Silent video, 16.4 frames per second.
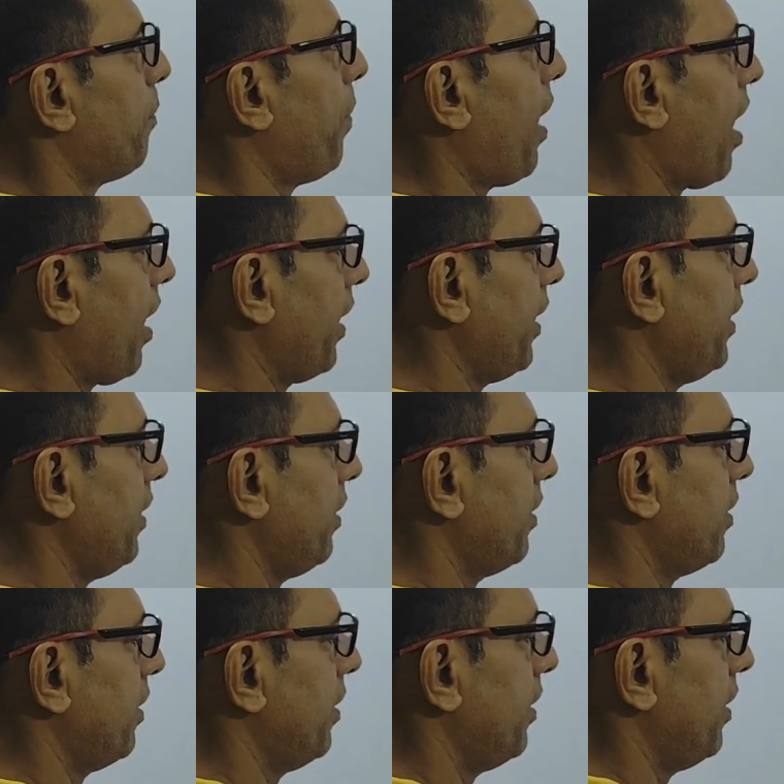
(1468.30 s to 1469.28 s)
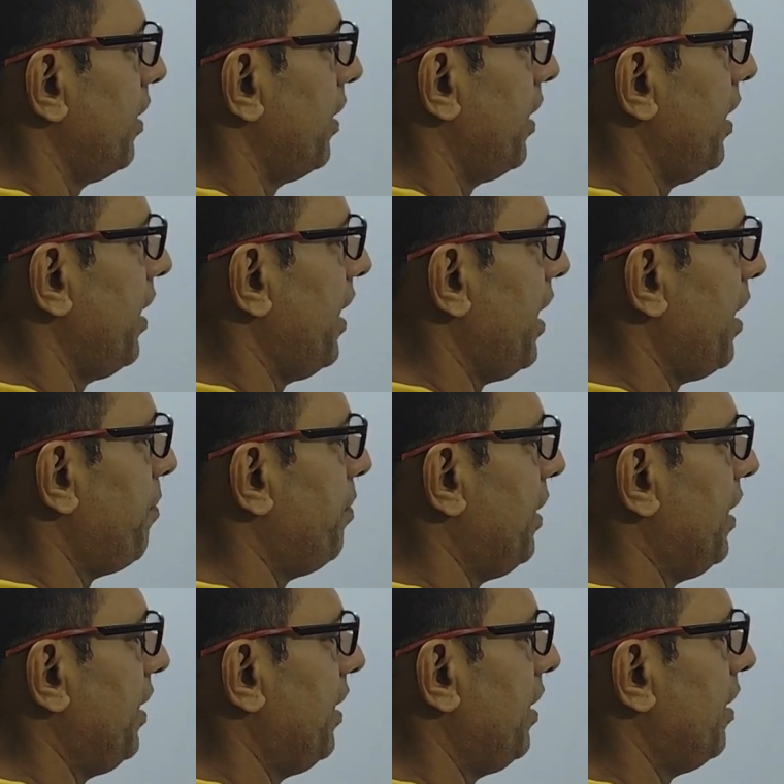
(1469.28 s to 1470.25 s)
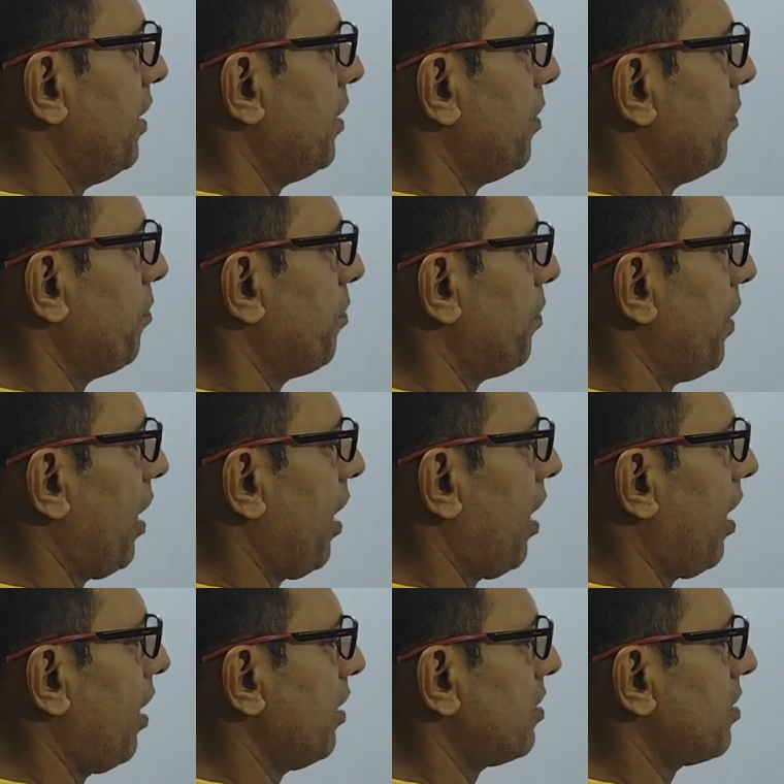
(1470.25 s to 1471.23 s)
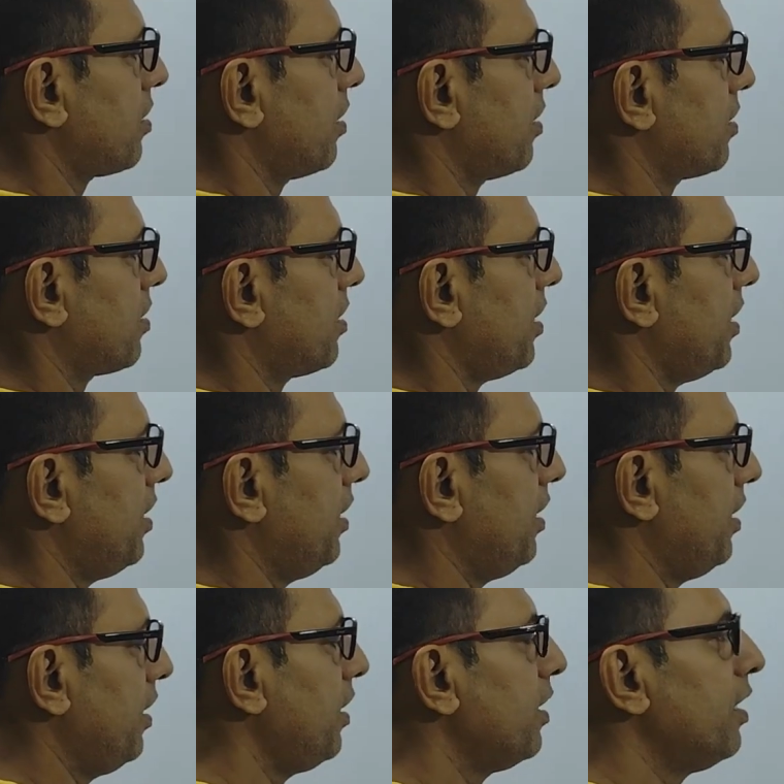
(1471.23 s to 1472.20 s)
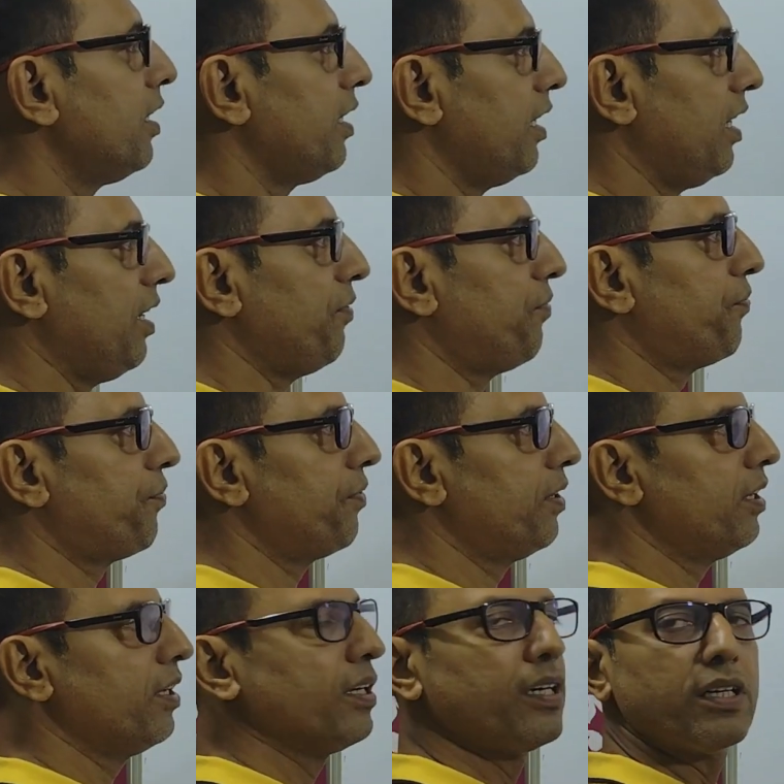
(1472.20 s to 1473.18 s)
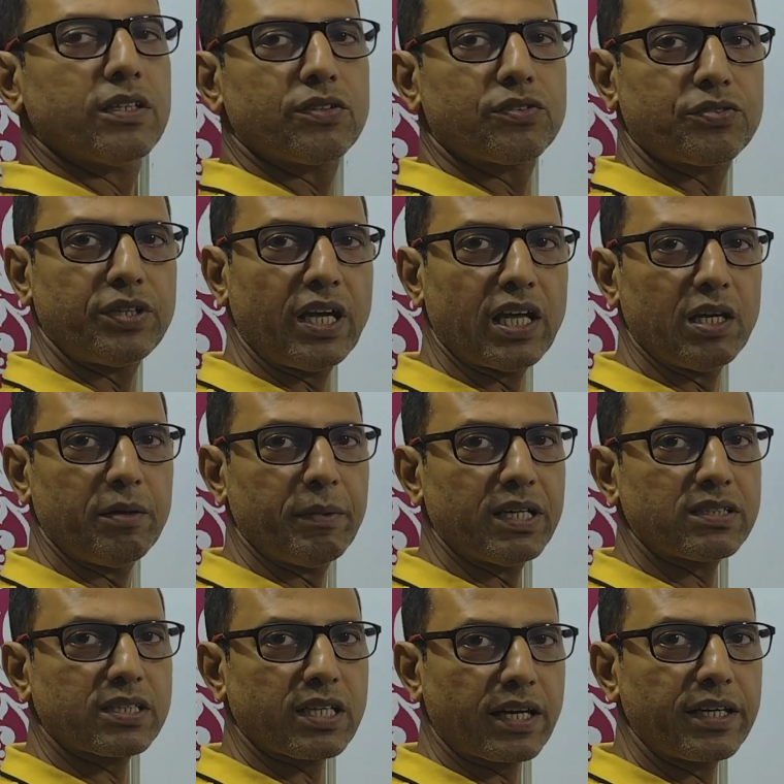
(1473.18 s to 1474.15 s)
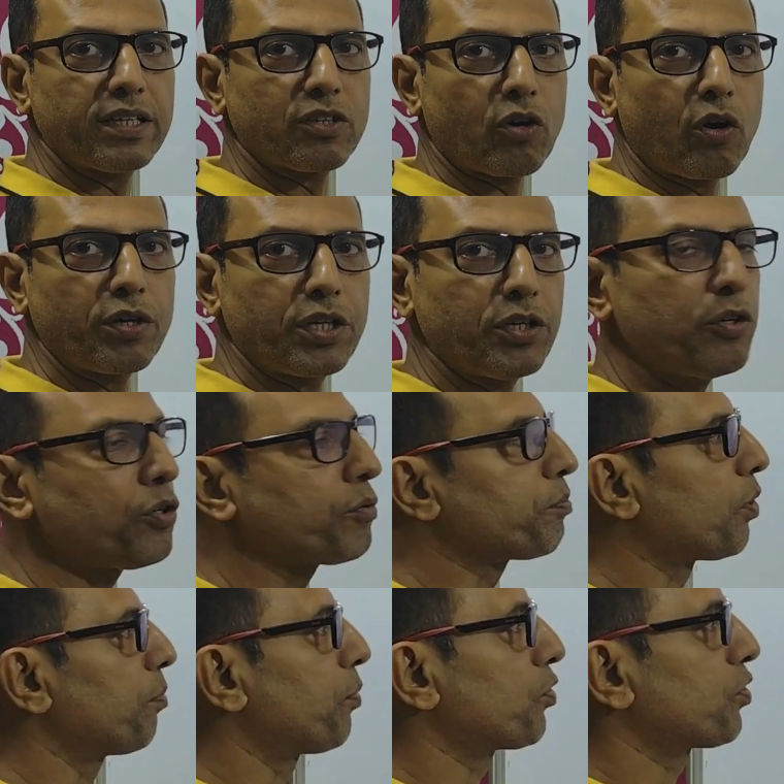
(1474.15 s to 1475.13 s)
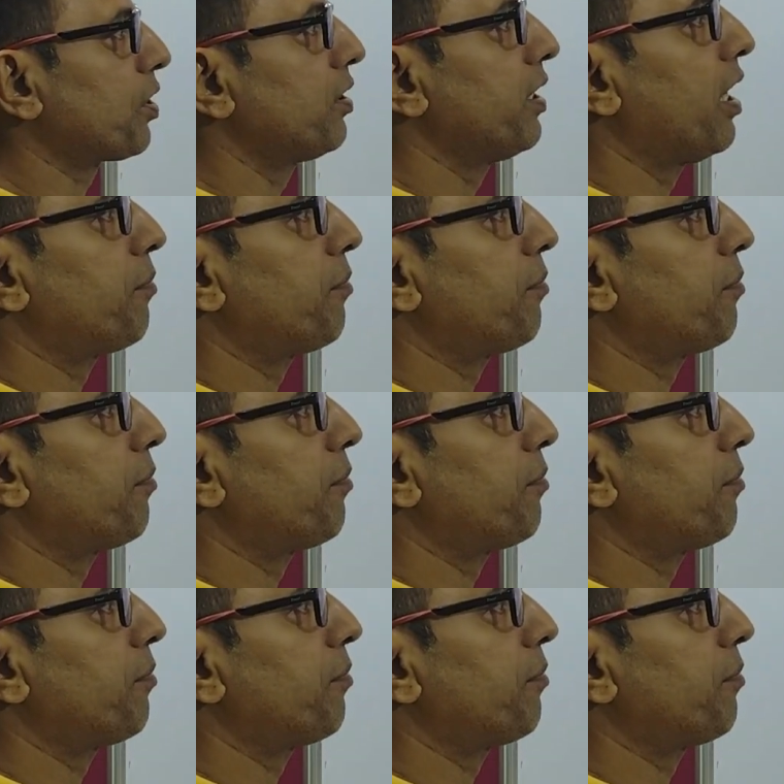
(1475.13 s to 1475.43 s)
by AB plus CD. If 3 elements are in continued proportion,